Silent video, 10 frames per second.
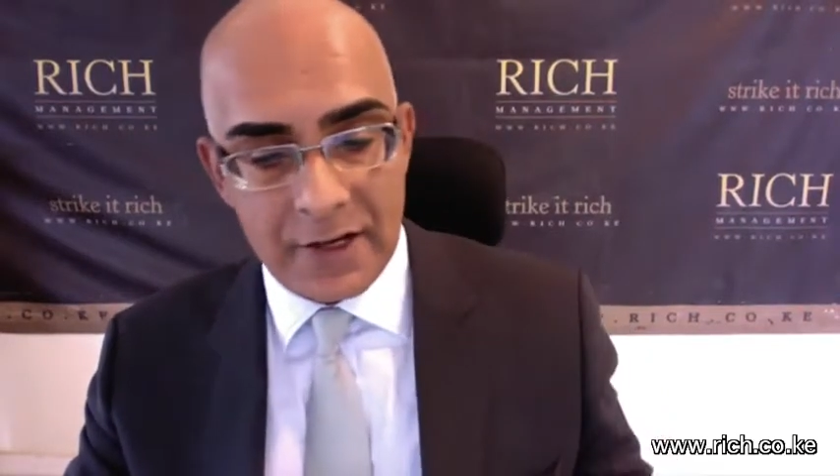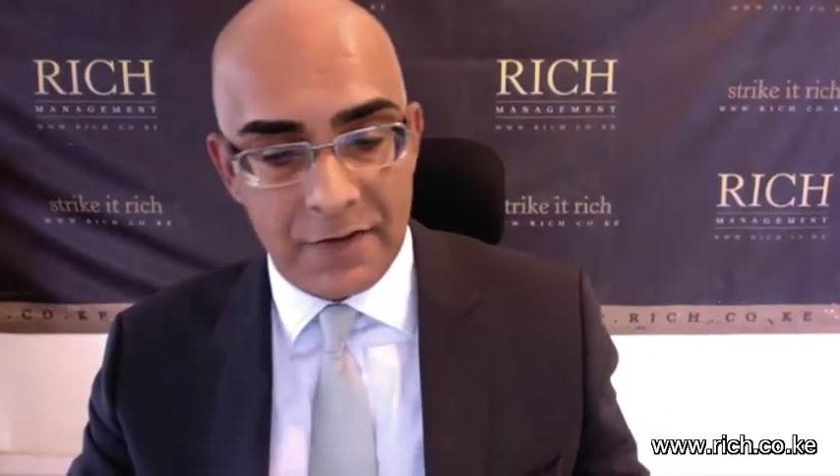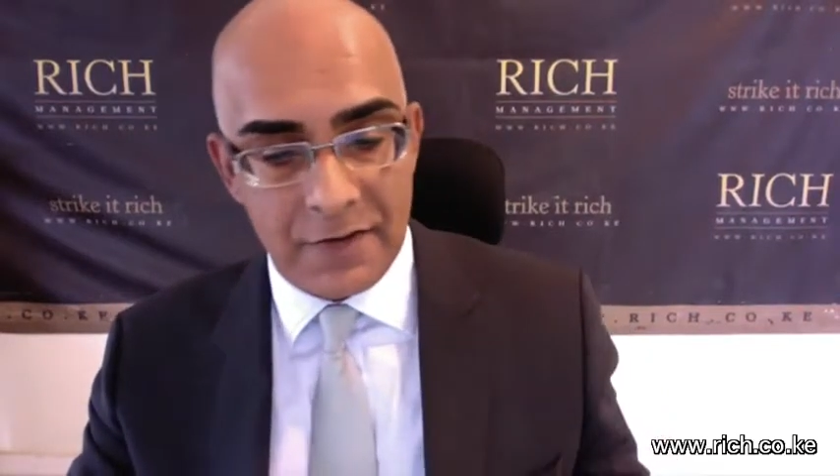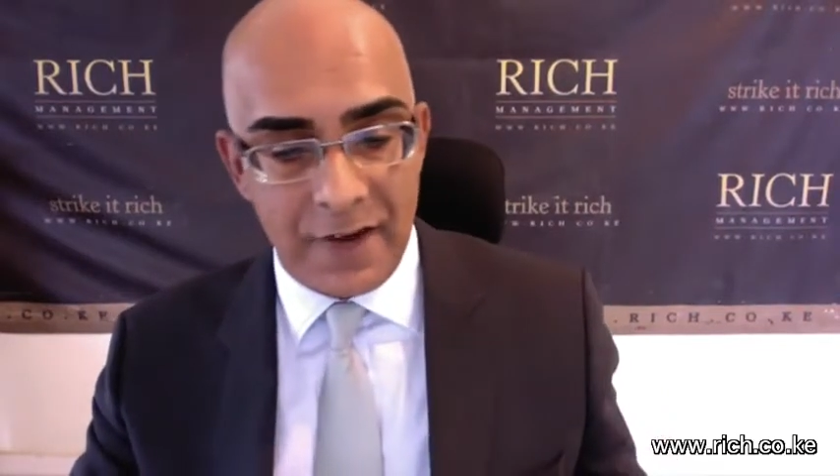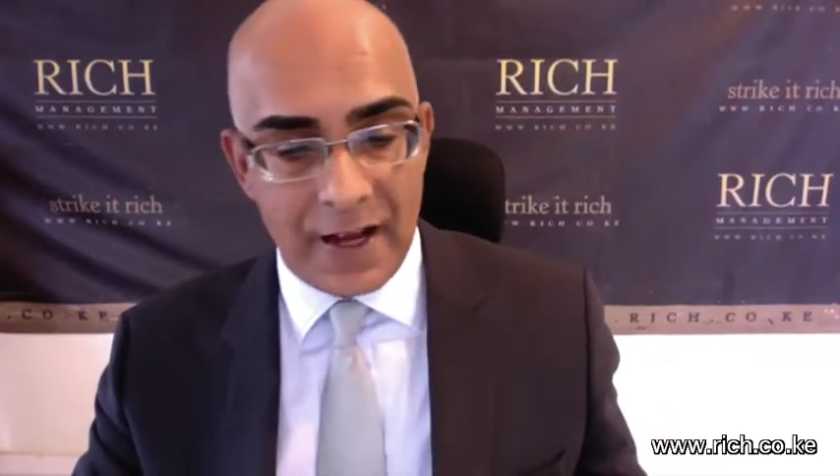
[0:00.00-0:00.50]
And
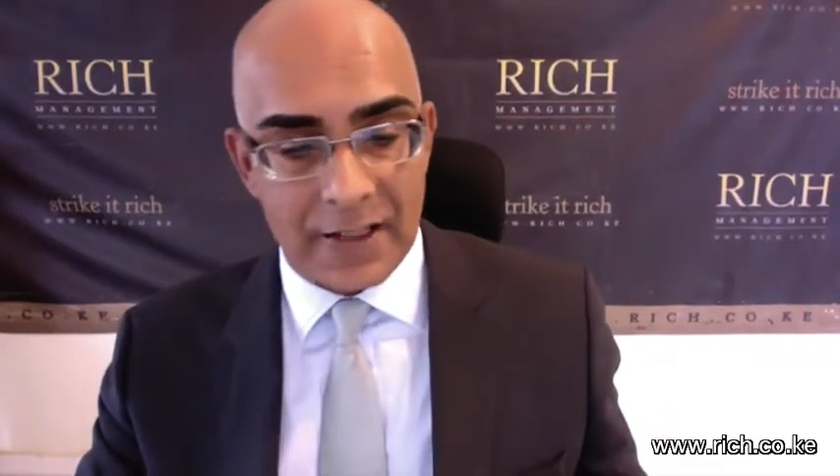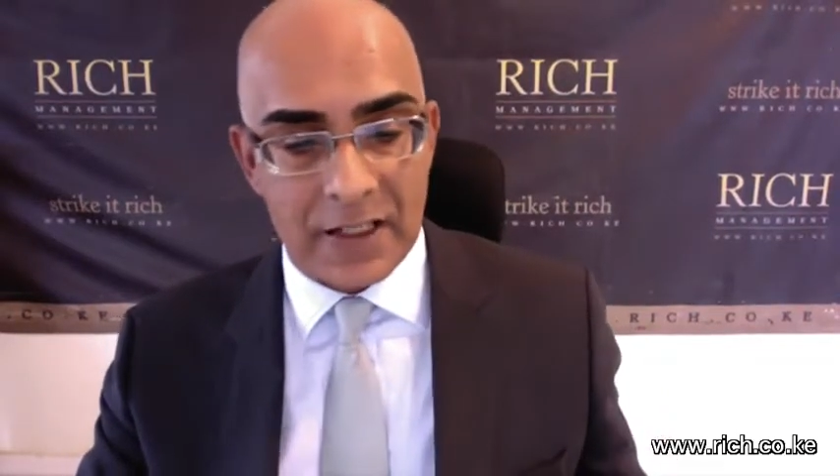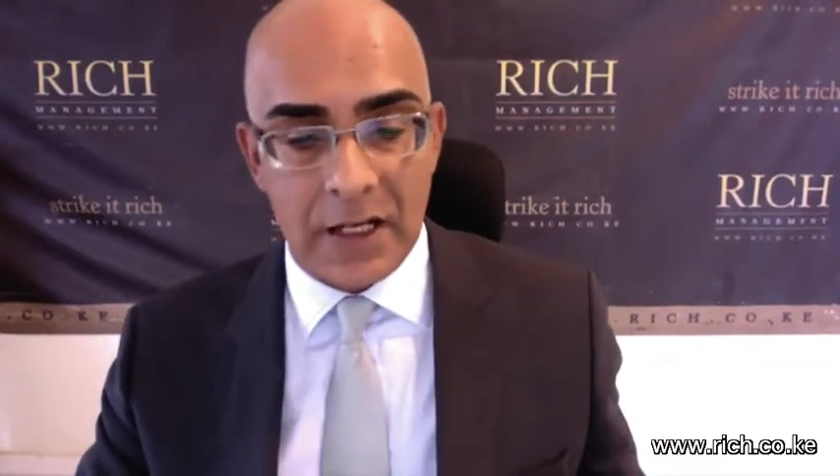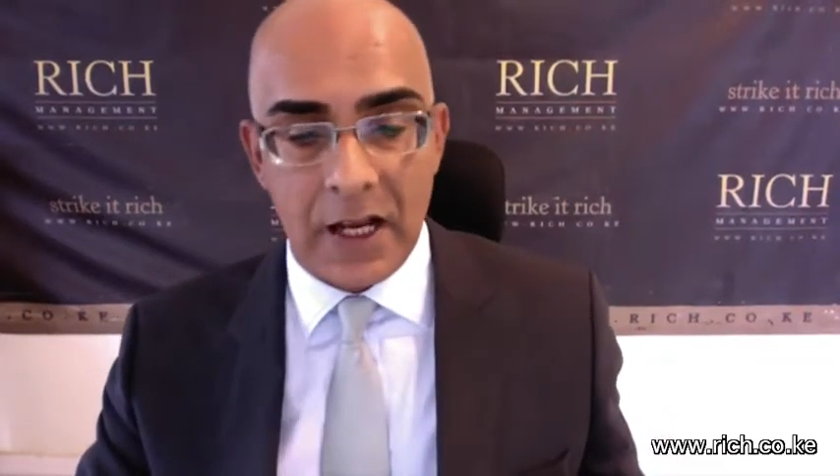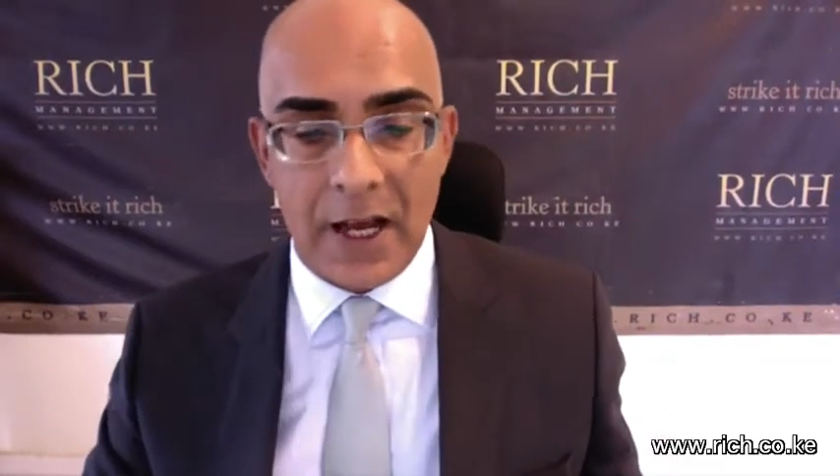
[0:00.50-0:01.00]
in fact,
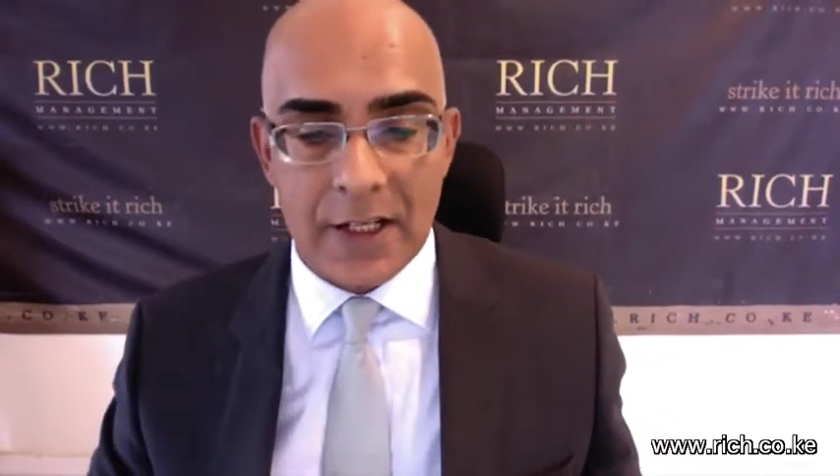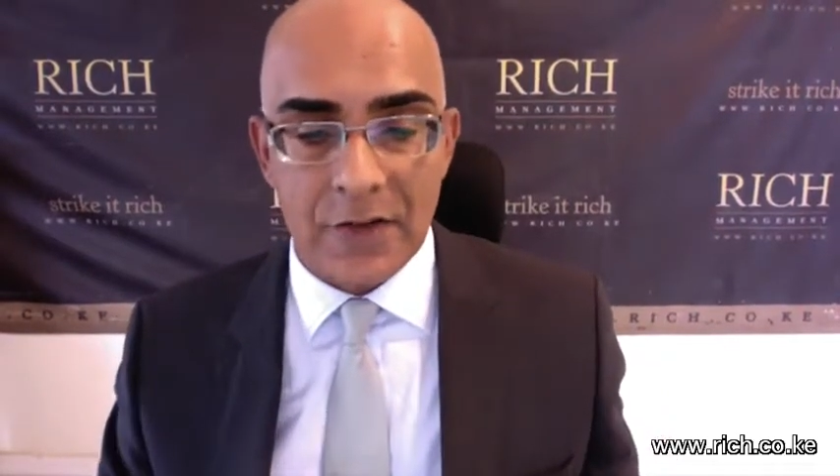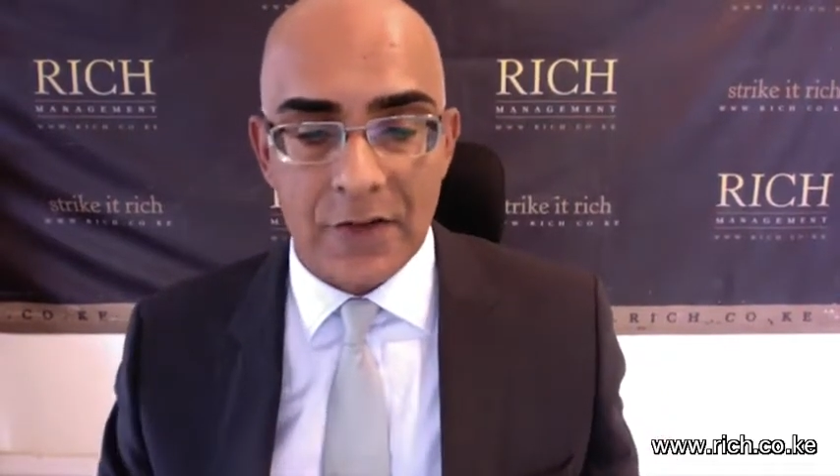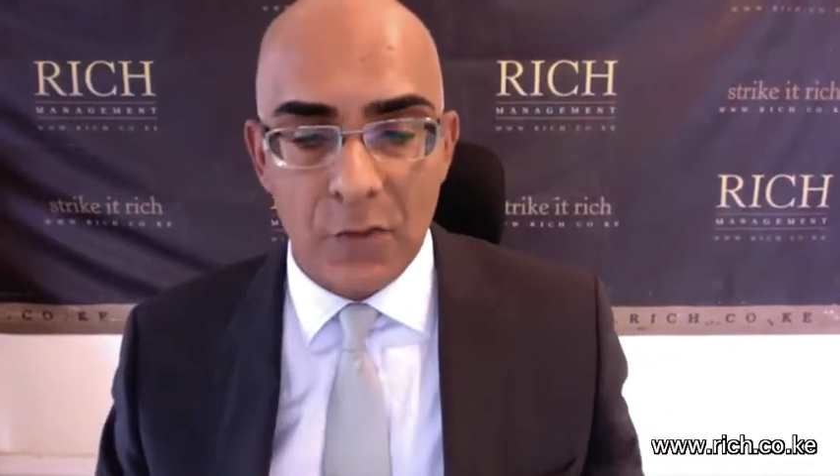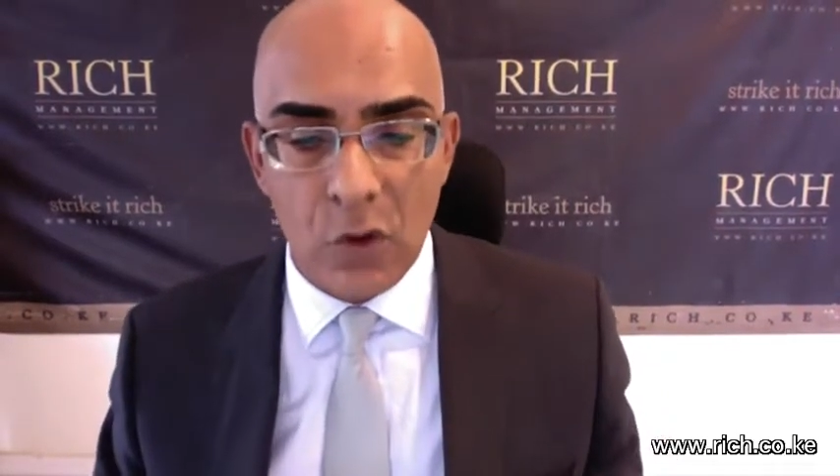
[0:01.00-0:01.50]
clients
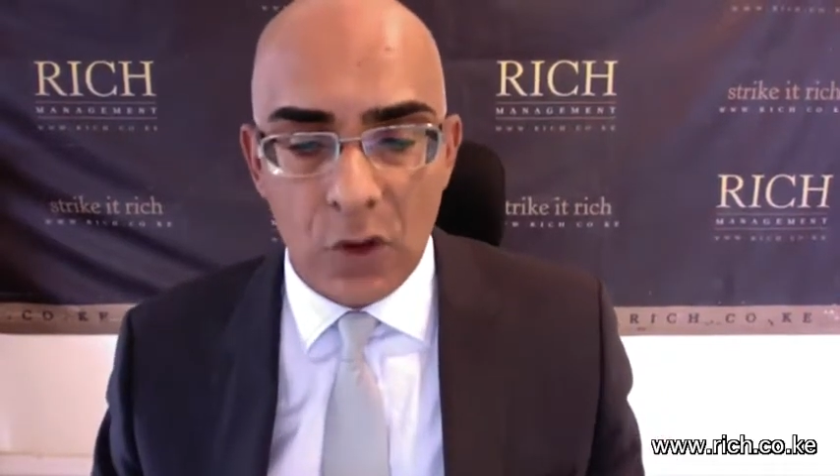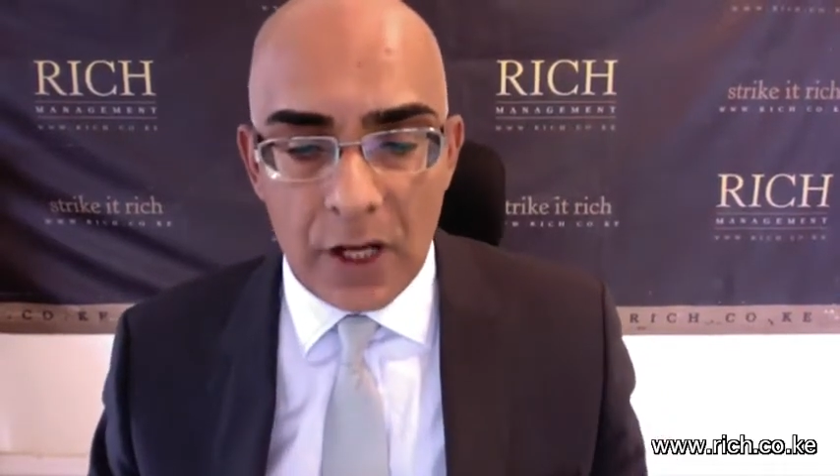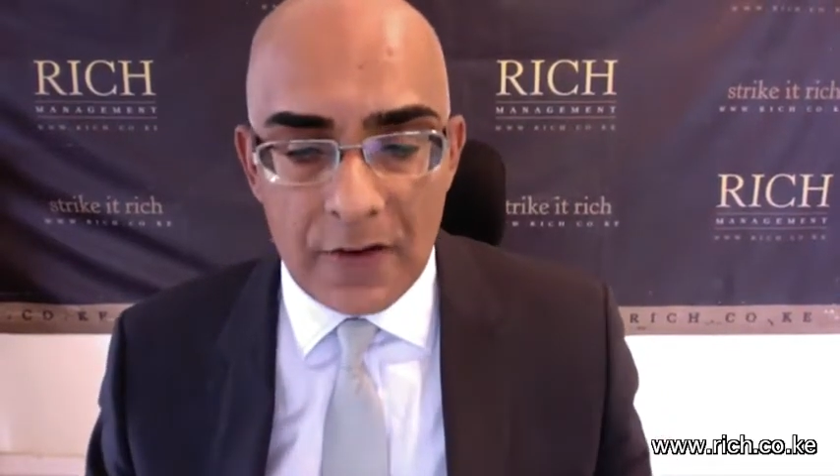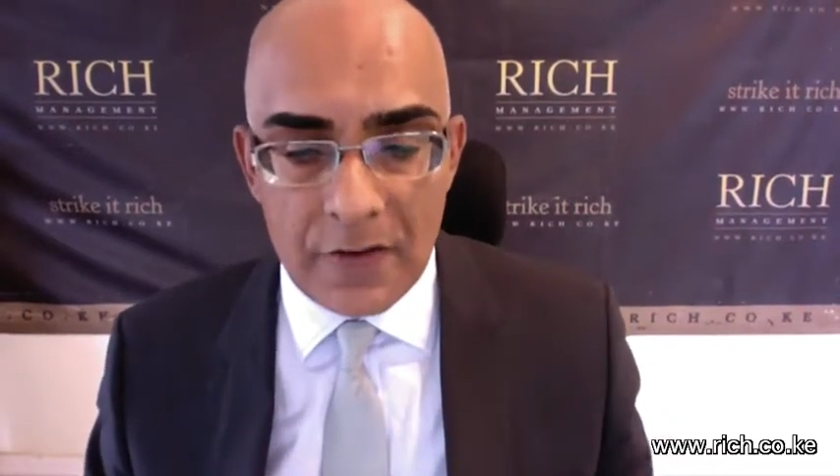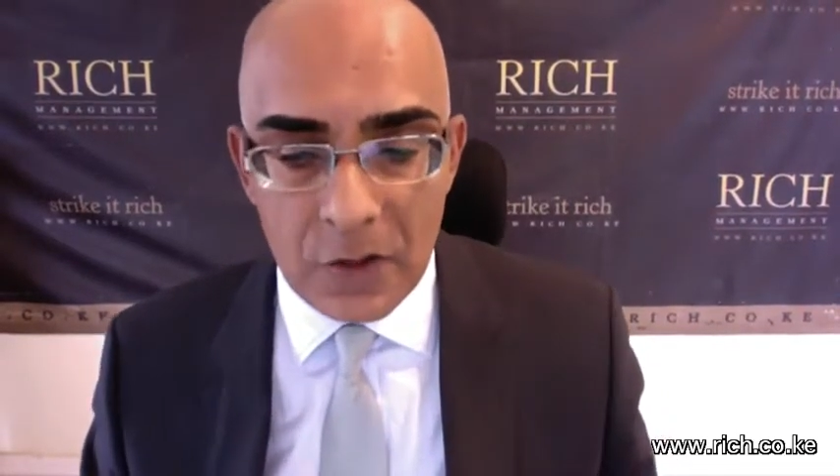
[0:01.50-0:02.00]
from all
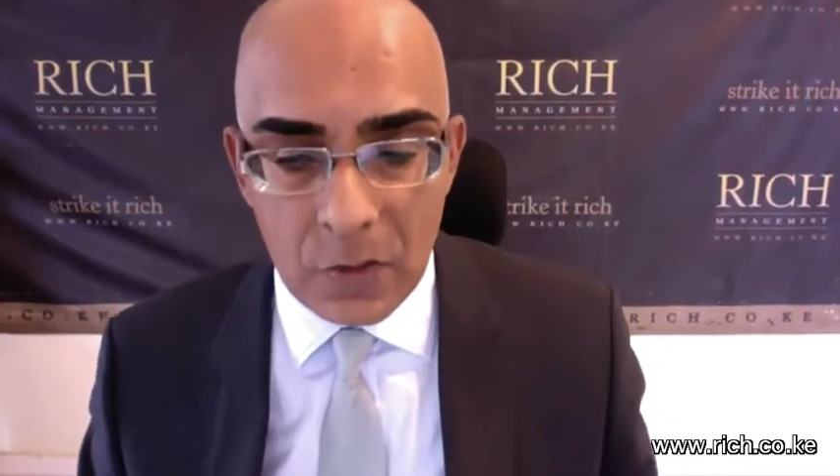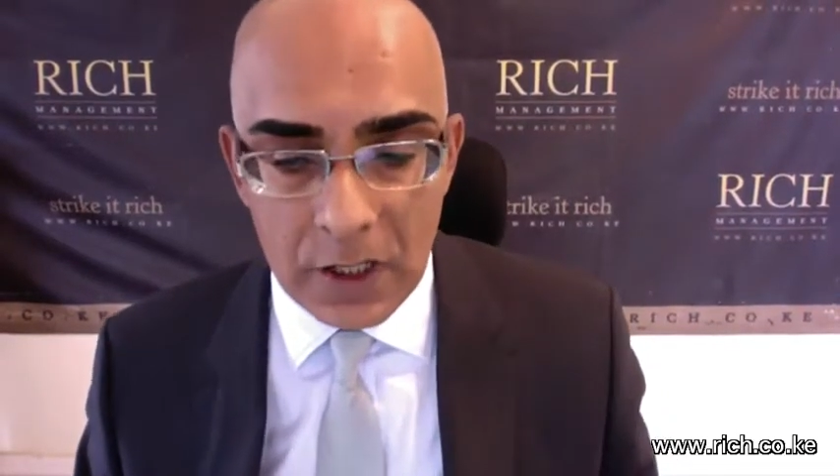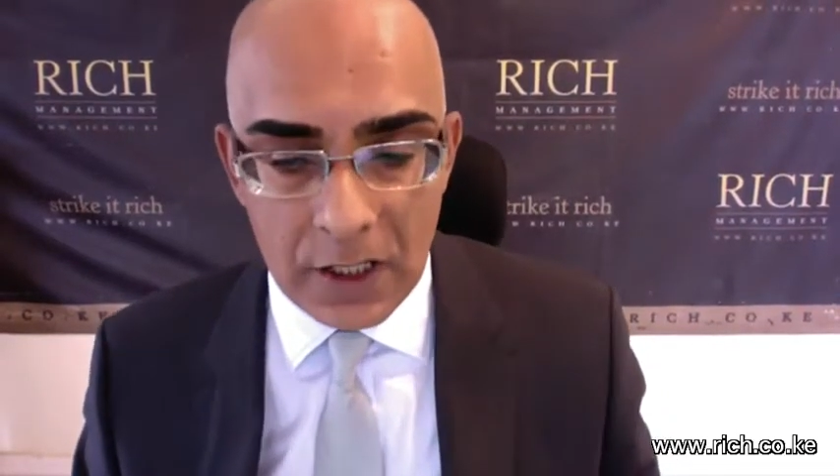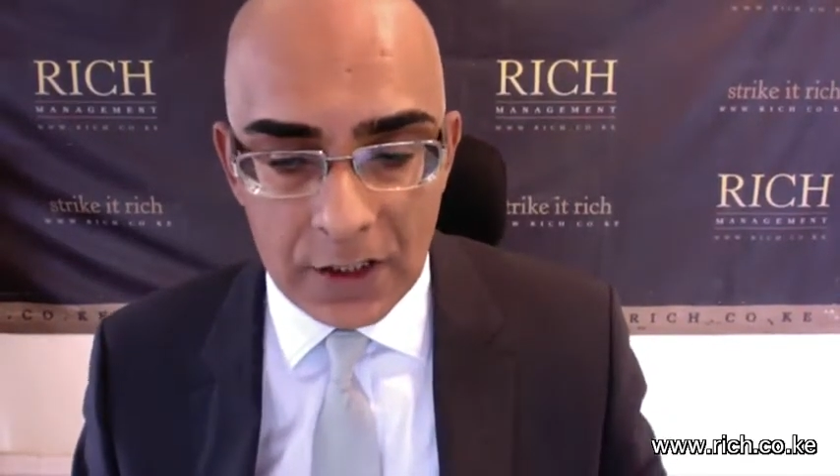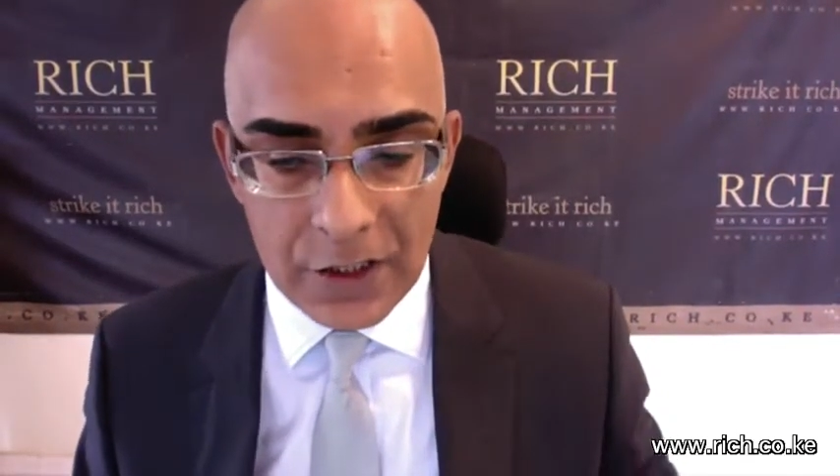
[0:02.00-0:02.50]
over the
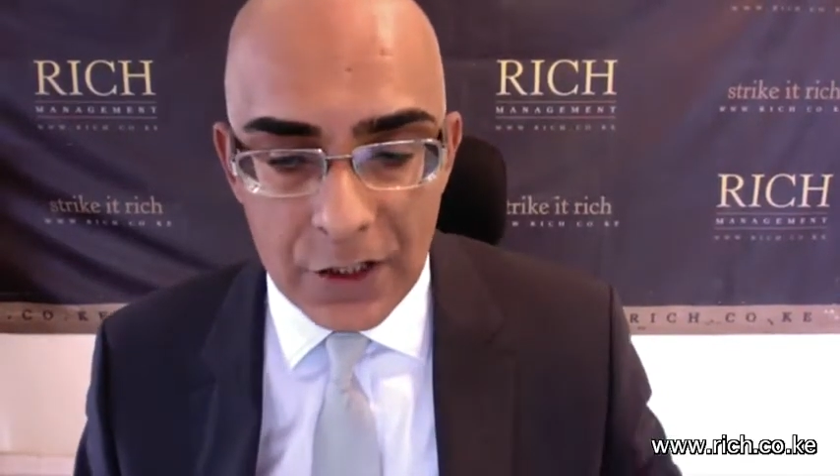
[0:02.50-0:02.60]
world